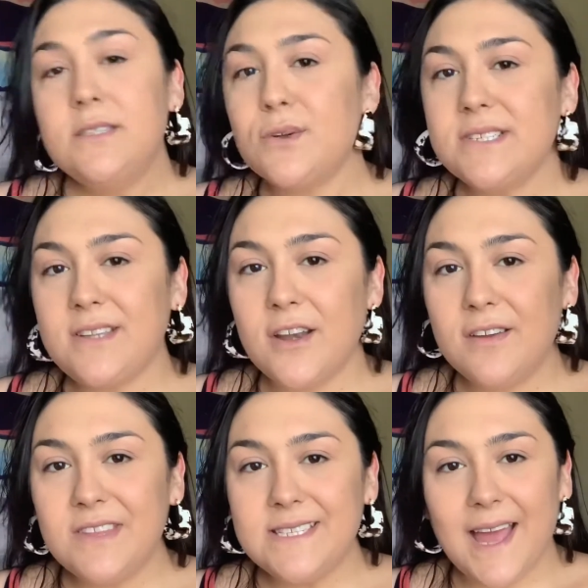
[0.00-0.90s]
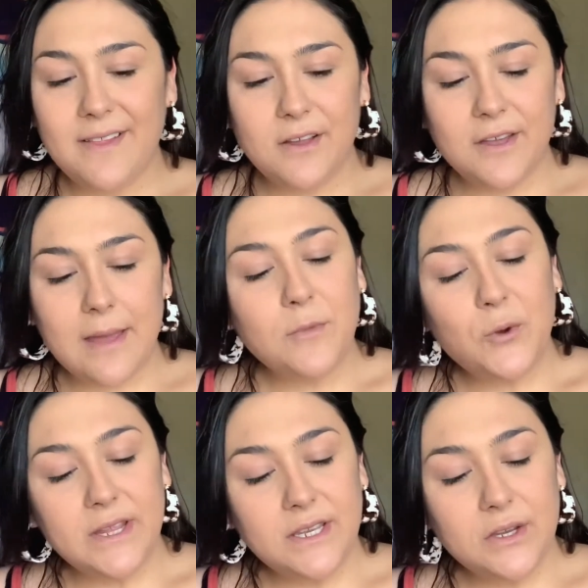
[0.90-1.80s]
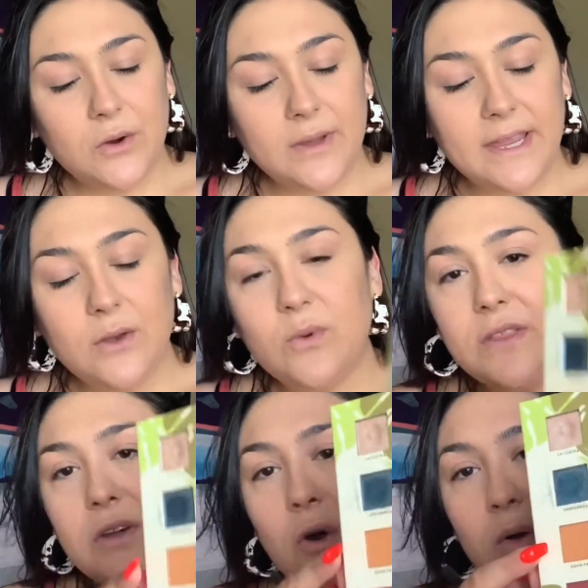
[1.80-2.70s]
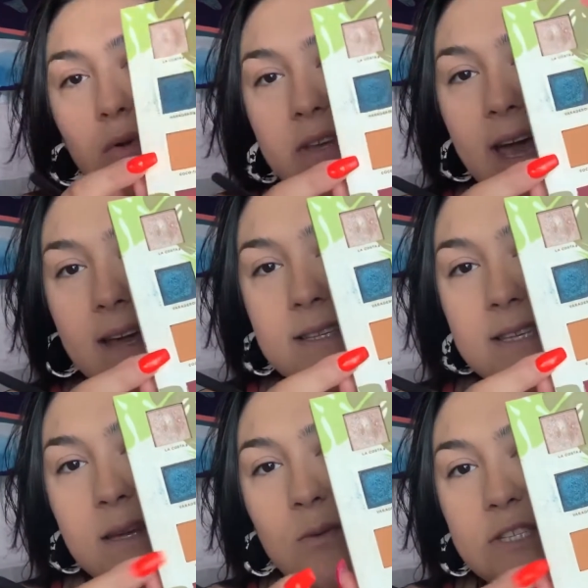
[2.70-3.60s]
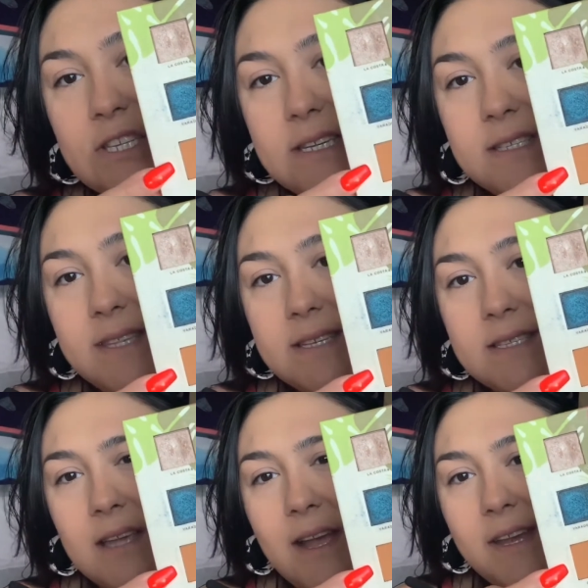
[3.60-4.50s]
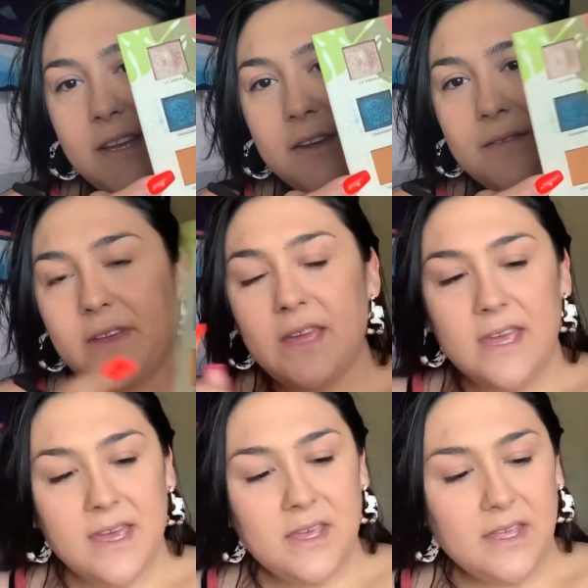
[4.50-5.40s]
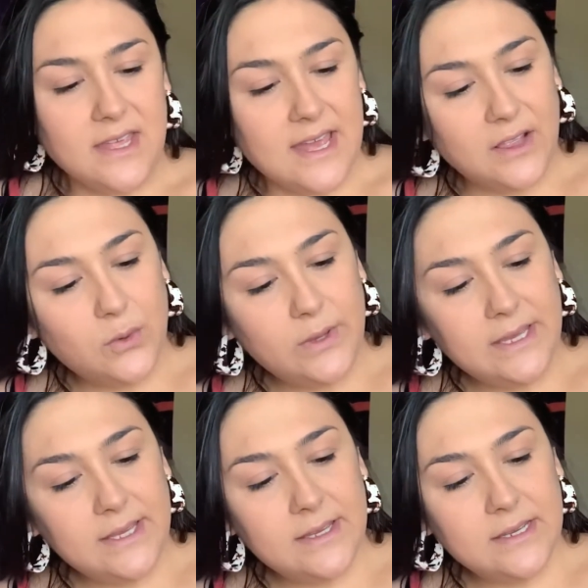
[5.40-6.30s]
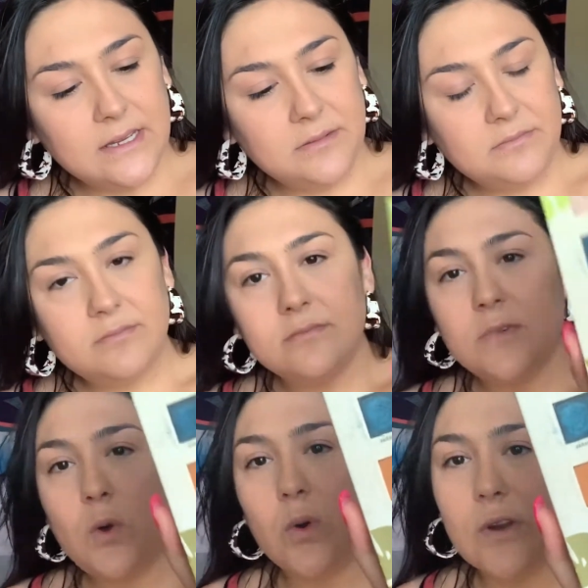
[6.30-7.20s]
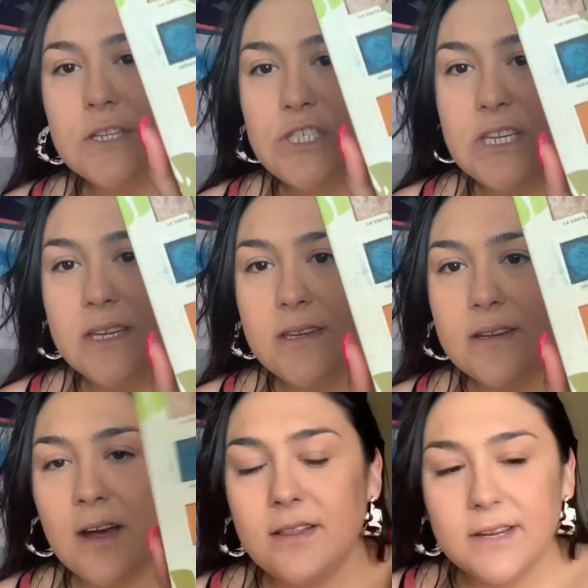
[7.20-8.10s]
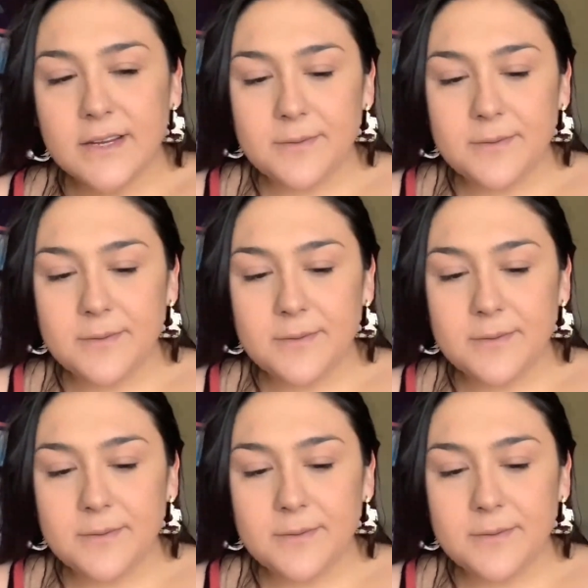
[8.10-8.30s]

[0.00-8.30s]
to start off this eye look, I'm going to go in with Cocoa Taxi, which is this kind of yellowy orangey color.